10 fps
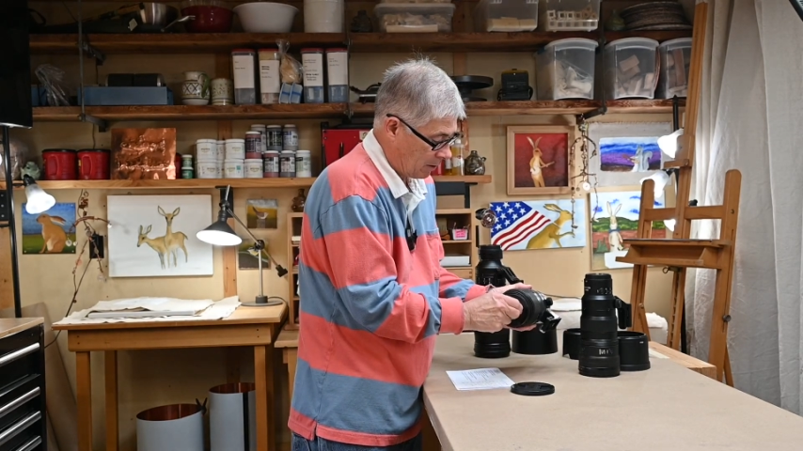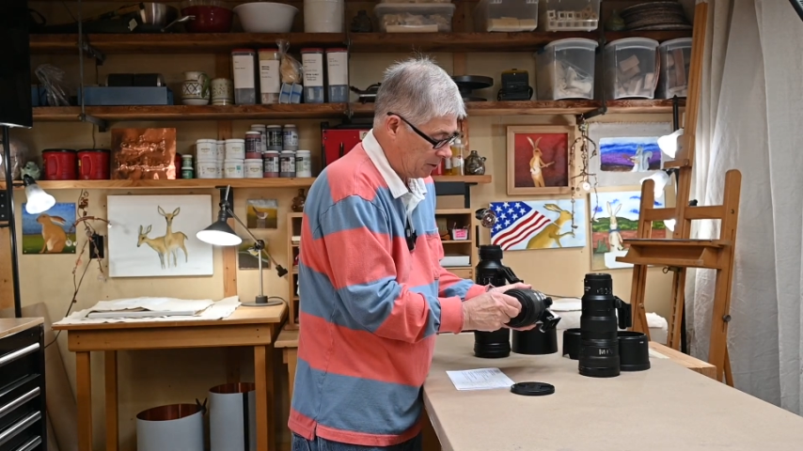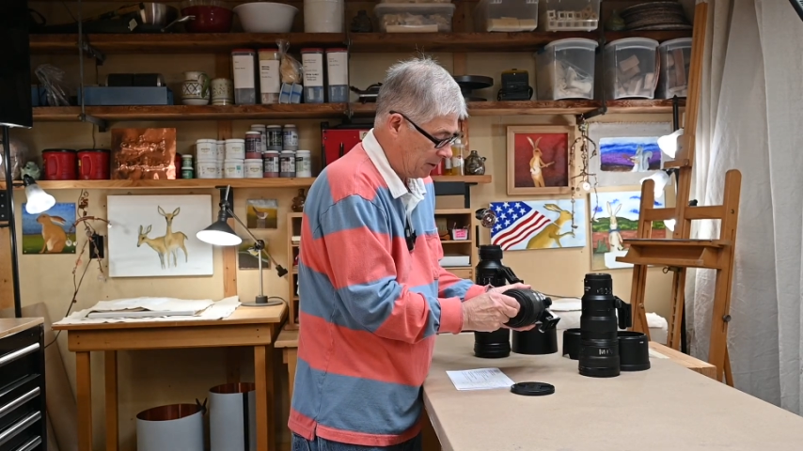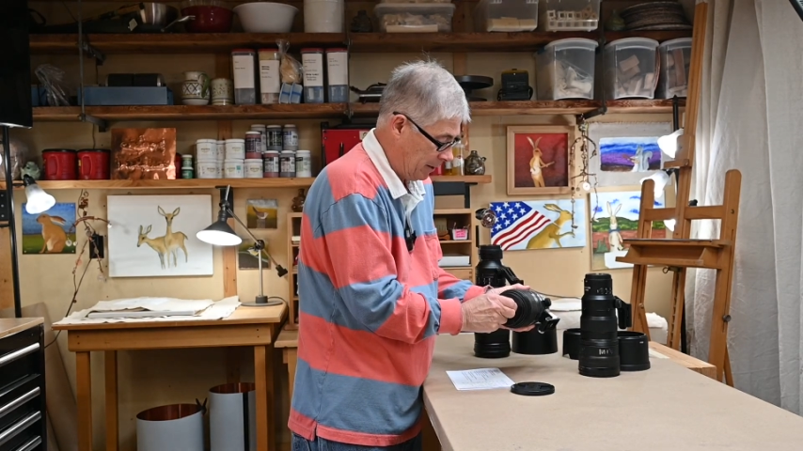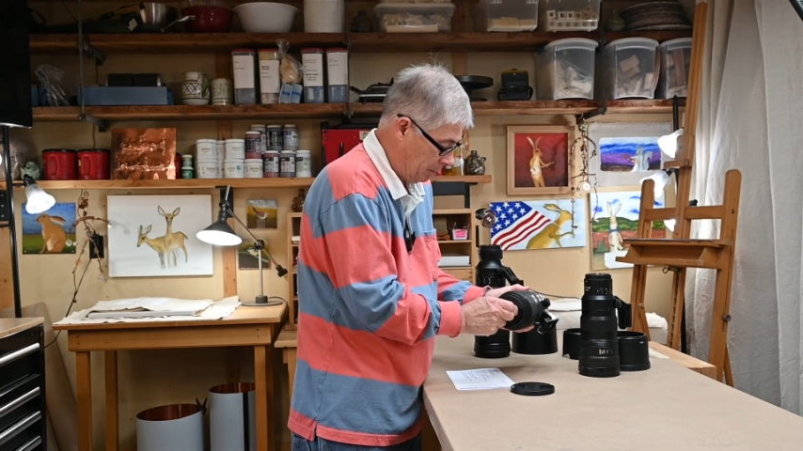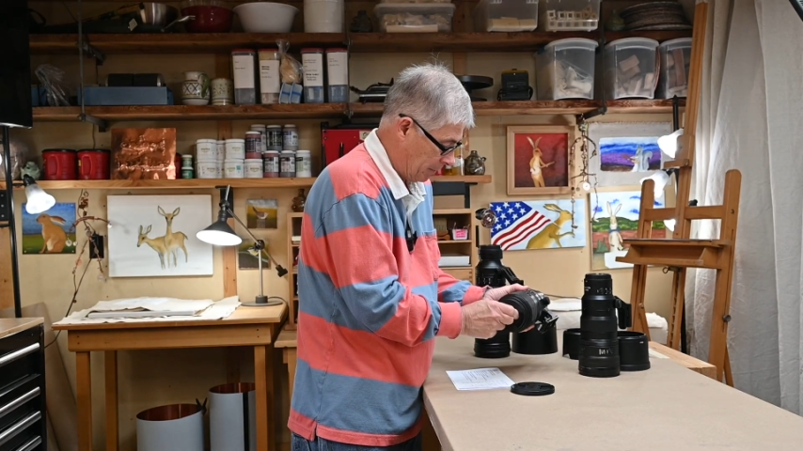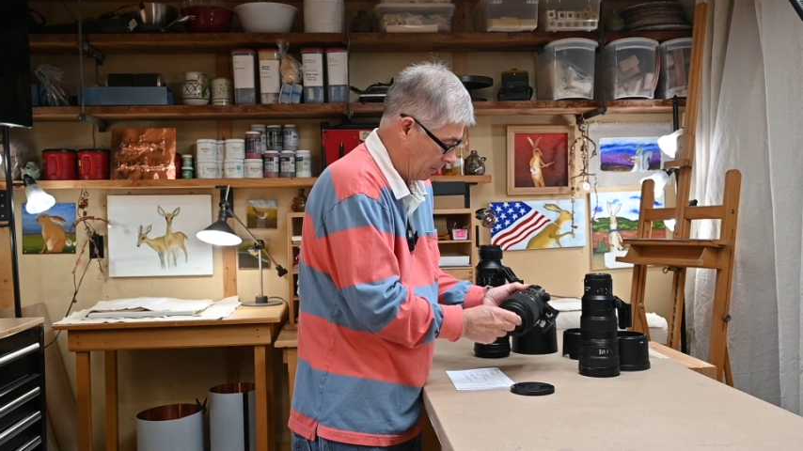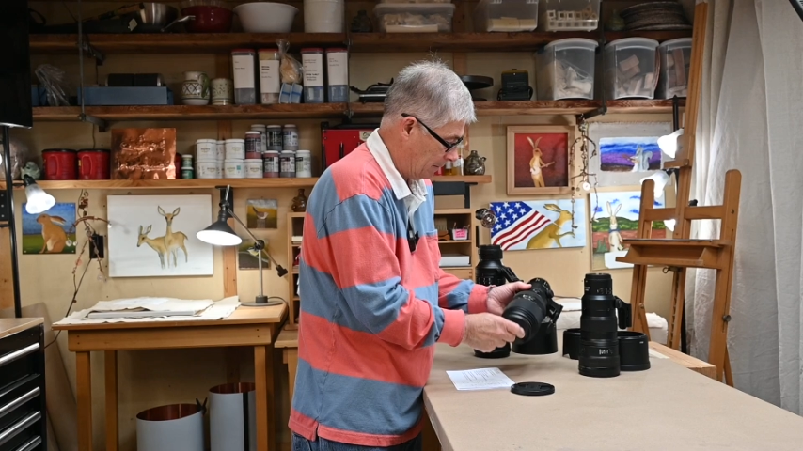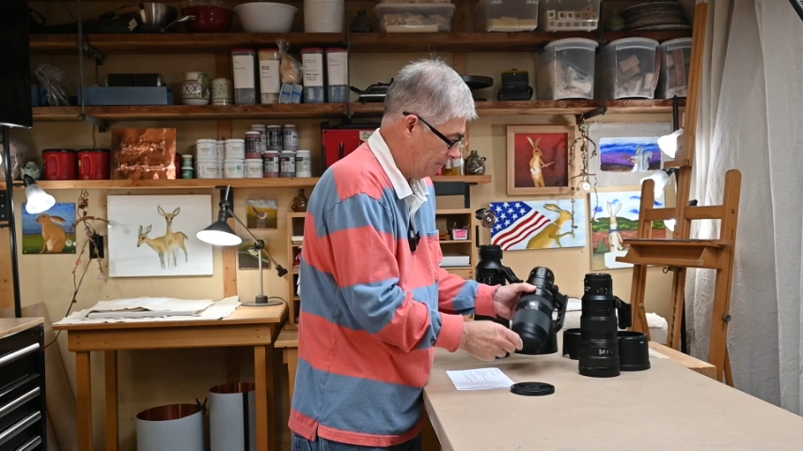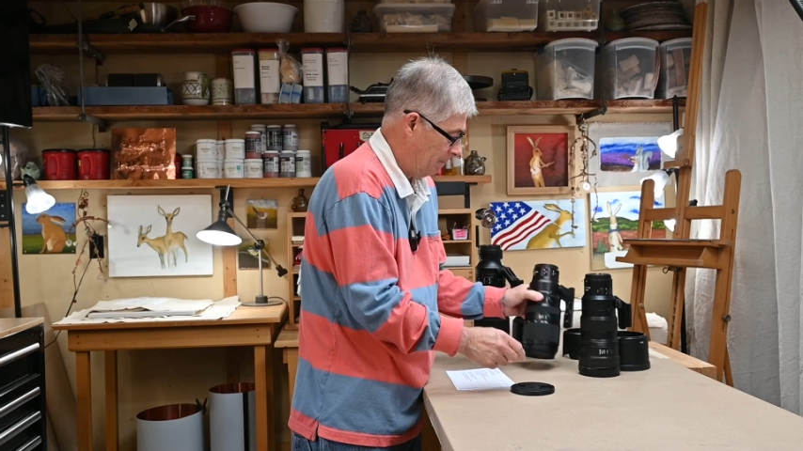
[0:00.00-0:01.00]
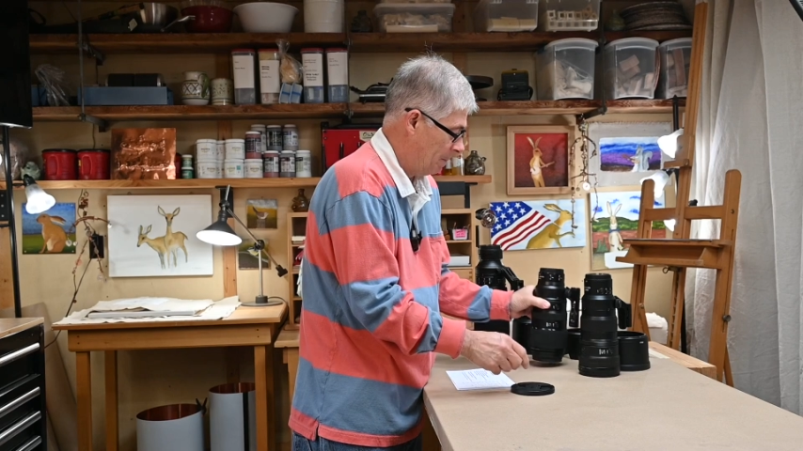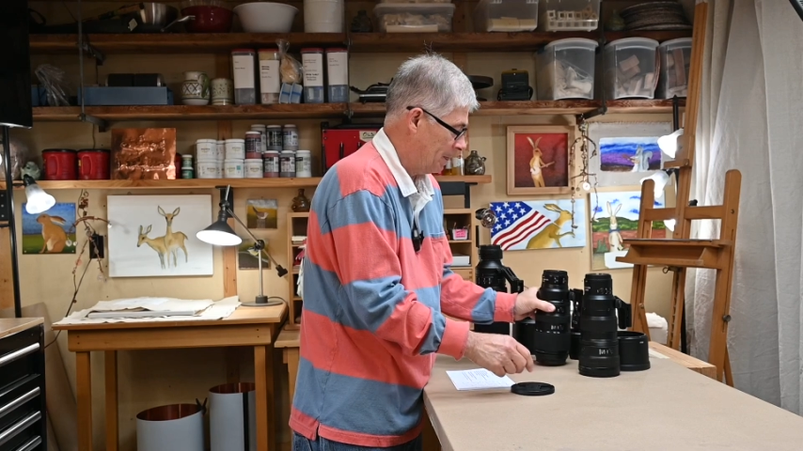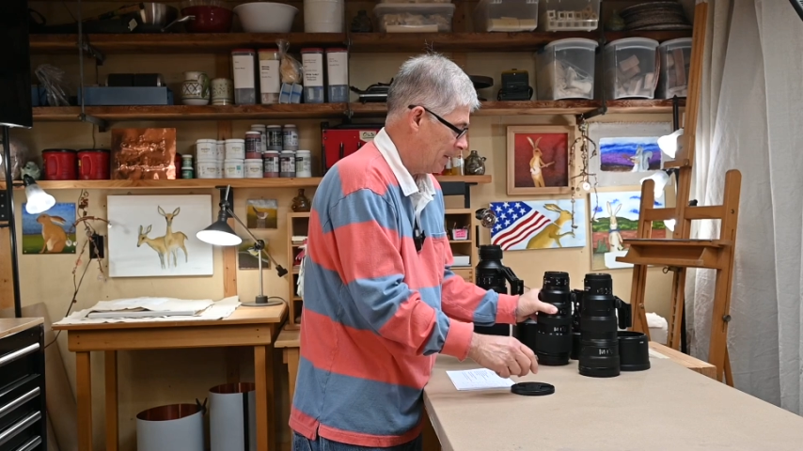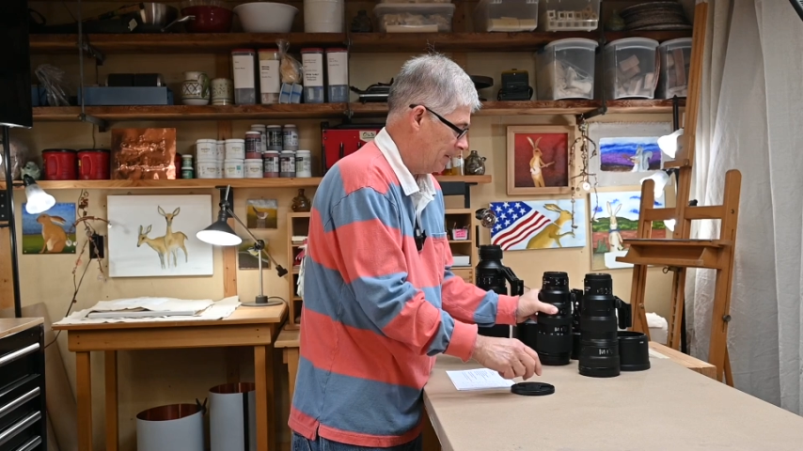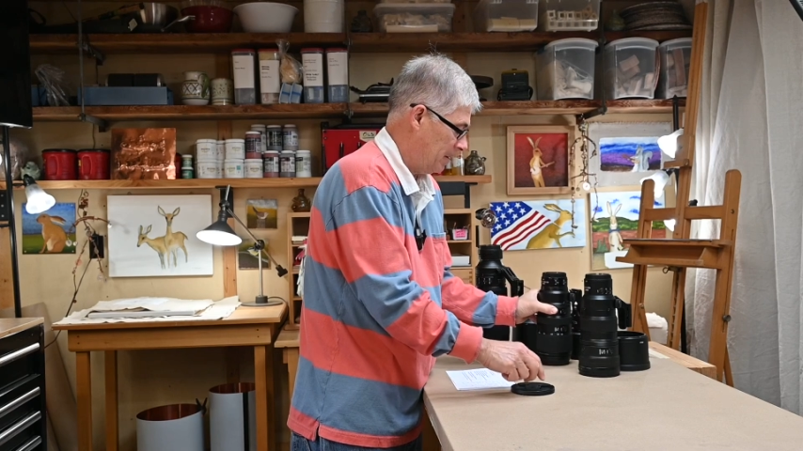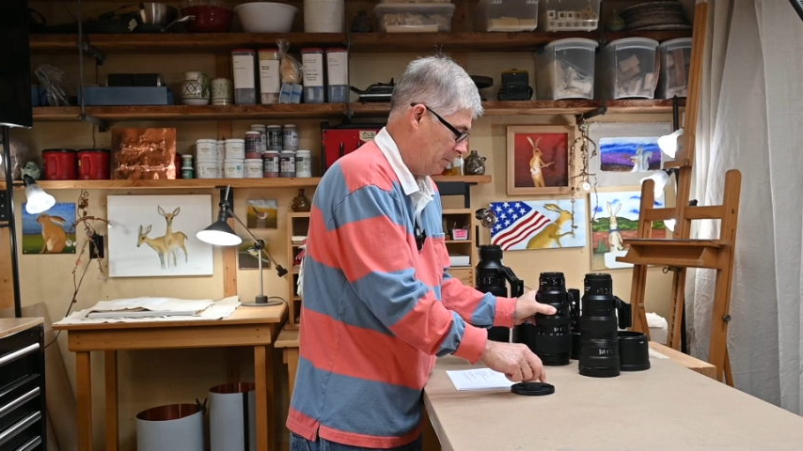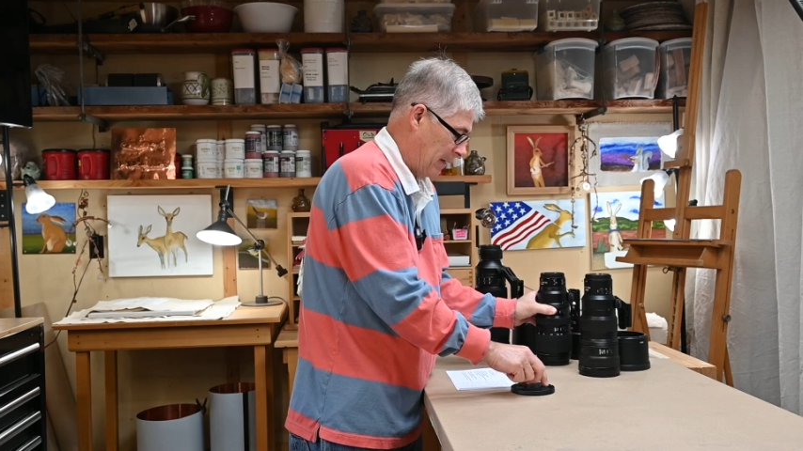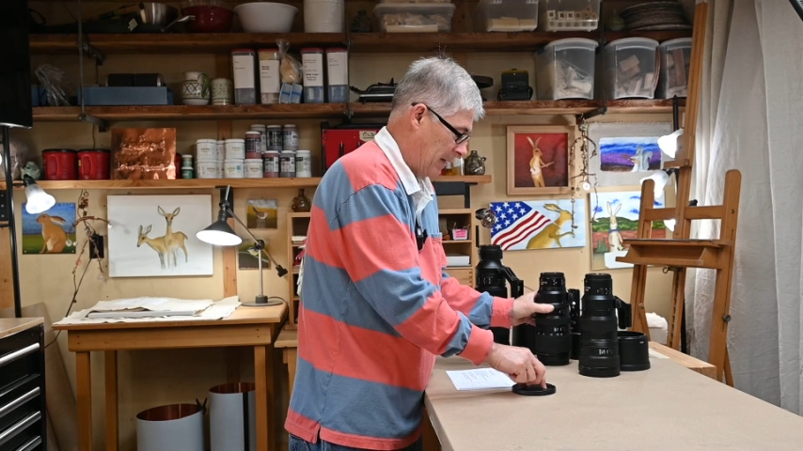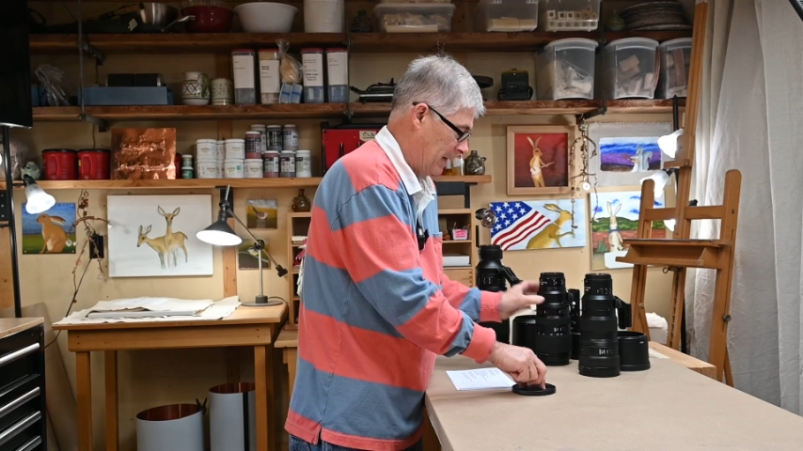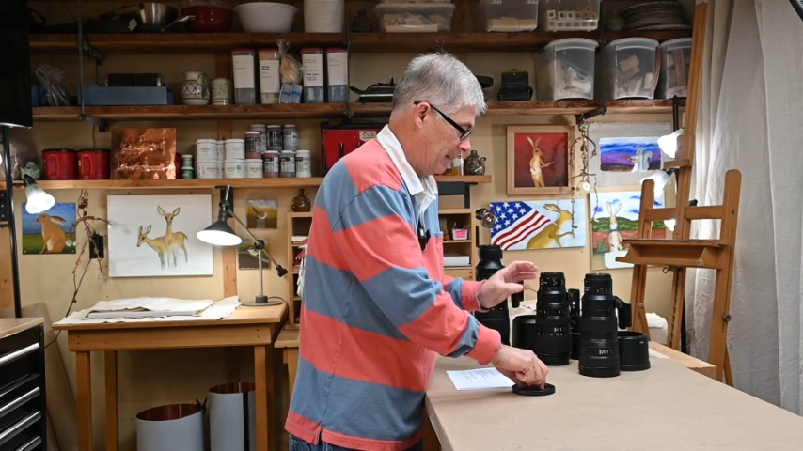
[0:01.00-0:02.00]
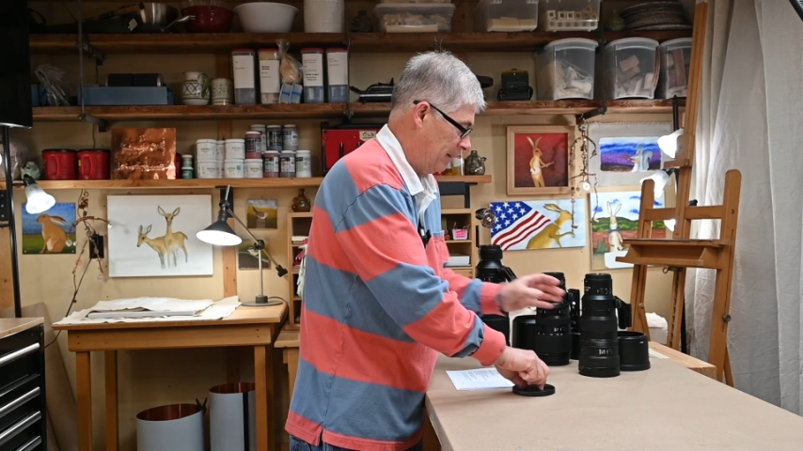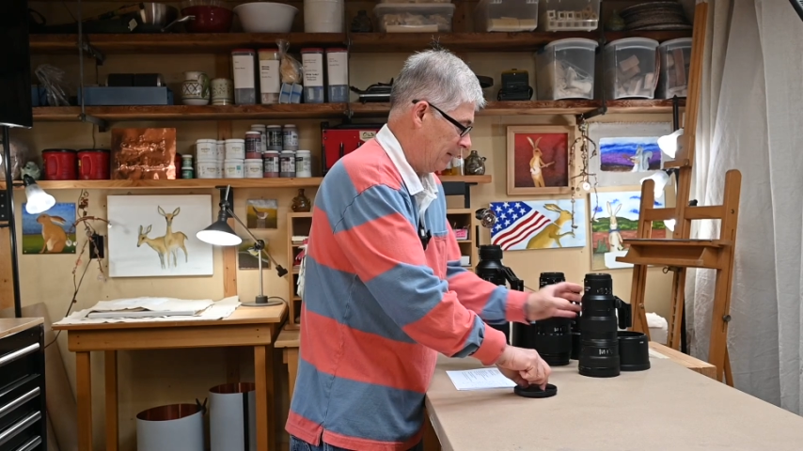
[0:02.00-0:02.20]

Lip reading: cheaper to buy